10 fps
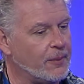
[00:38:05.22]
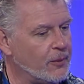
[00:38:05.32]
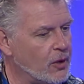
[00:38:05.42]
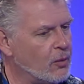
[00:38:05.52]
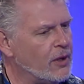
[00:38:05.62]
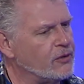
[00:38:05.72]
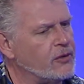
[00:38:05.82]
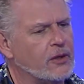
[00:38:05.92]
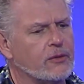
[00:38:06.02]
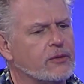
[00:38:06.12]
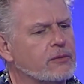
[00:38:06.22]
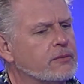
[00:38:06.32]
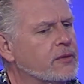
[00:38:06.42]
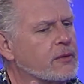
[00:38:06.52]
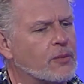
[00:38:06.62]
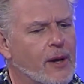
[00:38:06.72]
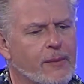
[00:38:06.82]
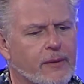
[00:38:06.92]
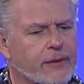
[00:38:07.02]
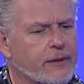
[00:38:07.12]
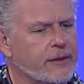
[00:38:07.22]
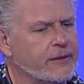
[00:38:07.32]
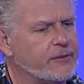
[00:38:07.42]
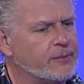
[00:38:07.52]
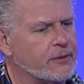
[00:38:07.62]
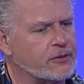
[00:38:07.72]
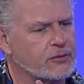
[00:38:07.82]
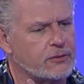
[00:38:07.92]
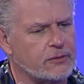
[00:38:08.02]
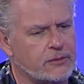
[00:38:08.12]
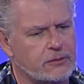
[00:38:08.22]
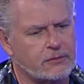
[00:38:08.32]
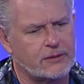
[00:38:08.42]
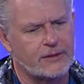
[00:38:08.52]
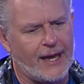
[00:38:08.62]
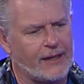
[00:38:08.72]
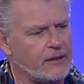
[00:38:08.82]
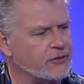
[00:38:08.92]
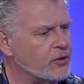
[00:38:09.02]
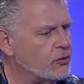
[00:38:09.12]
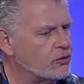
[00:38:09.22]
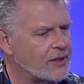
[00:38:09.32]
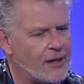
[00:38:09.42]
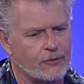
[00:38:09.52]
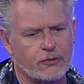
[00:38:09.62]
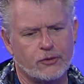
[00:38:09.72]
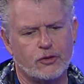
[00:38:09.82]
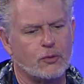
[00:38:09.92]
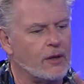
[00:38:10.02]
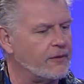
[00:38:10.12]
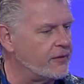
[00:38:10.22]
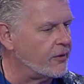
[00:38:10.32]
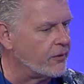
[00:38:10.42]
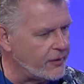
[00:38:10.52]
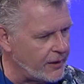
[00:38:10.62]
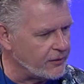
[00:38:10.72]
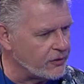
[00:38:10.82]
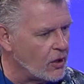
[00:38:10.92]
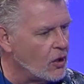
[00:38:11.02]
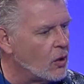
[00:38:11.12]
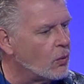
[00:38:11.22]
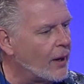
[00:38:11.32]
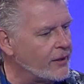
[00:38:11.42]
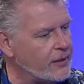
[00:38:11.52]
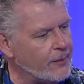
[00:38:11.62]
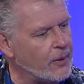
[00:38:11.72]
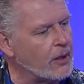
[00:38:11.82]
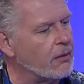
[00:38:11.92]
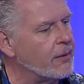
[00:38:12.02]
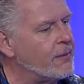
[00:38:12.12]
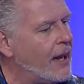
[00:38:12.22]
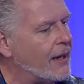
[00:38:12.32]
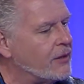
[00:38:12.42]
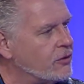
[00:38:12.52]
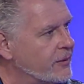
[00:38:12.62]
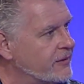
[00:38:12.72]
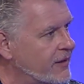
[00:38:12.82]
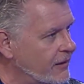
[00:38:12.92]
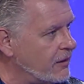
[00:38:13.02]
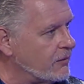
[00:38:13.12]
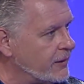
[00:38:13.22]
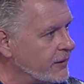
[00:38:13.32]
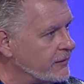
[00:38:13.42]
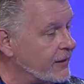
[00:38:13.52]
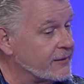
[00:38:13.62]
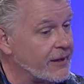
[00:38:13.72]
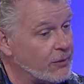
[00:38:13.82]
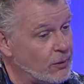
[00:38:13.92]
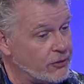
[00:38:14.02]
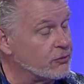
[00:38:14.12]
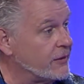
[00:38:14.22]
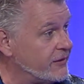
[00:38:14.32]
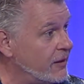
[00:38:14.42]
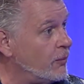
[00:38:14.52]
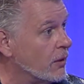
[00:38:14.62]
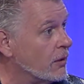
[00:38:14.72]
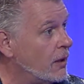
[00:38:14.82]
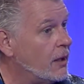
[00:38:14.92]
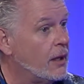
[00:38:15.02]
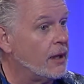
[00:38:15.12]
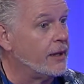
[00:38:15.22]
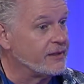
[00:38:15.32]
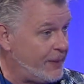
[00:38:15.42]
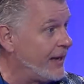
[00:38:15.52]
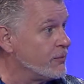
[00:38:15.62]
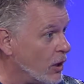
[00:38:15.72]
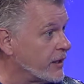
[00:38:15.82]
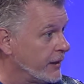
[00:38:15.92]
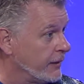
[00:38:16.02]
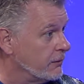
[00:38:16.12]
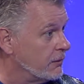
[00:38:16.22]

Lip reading: people go, well, you know, you're a primarily spiritual catalyst, coach, counselor, you do all these other things. Why do you keep on going back and doing psychic readings? And it's like, well, it's really simple. It's paid marketing.